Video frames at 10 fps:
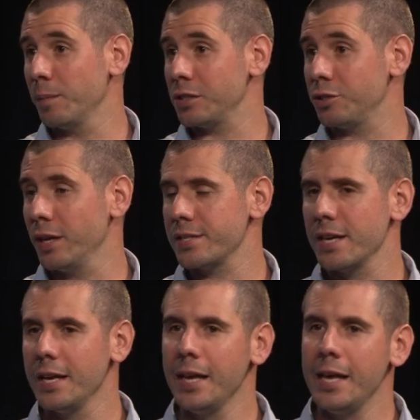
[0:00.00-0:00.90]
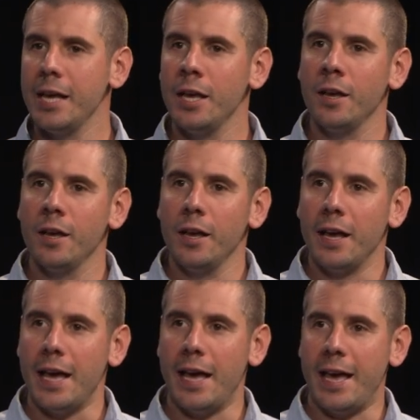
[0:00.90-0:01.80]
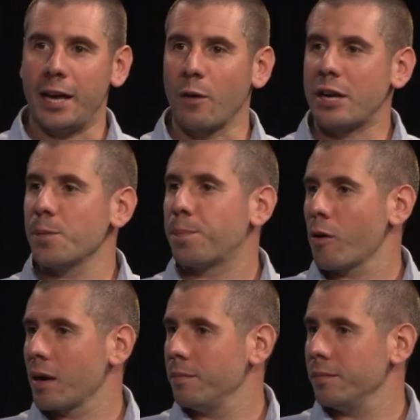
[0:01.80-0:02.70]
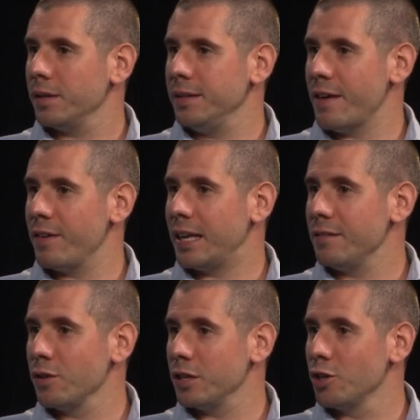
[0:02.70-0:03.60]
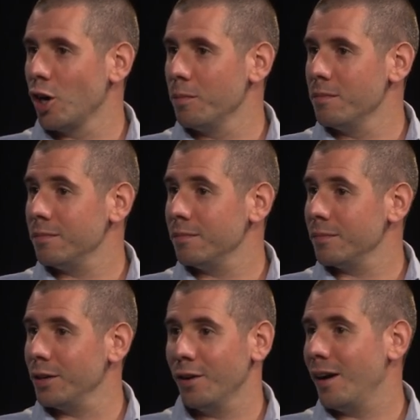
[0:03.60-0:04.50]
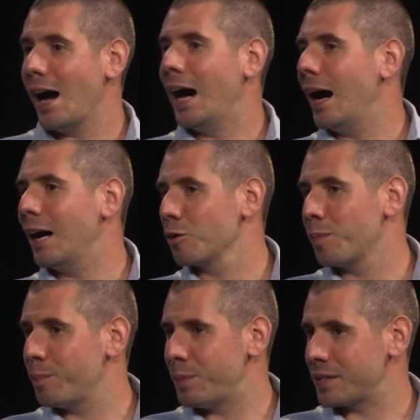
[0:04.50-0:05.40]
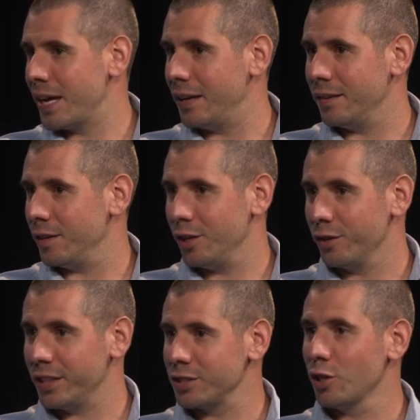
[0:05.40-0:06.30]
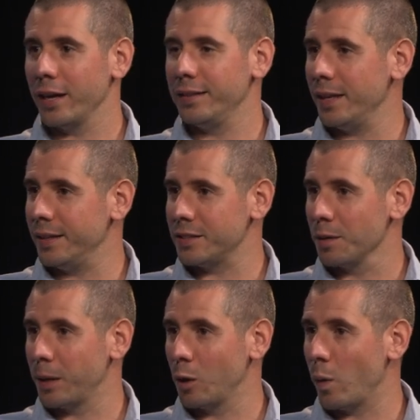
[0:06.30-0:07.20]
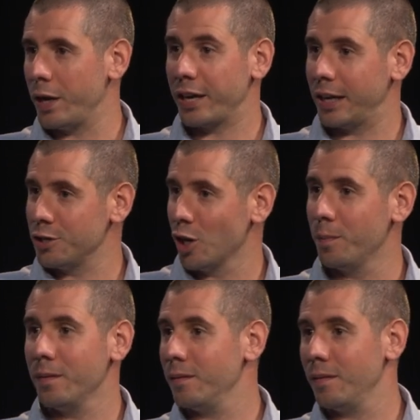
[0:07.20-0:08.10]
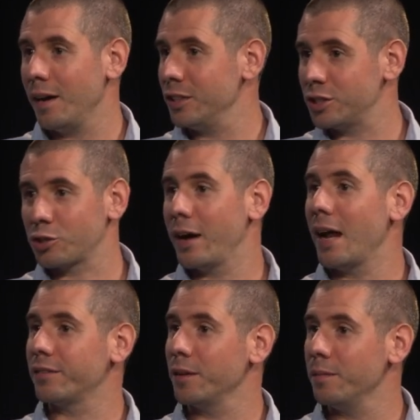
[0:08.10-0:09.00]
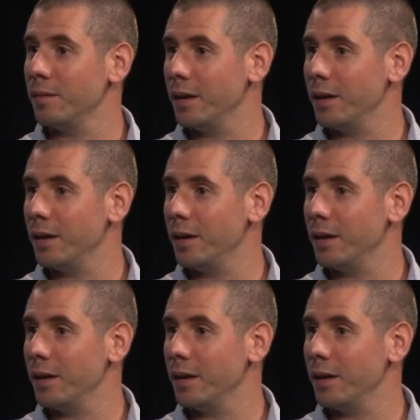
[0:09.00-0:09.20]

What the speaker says: to my students, a graduate program never gives you a job, you know, 100%. You know, this is not a discipline where you get a job straight after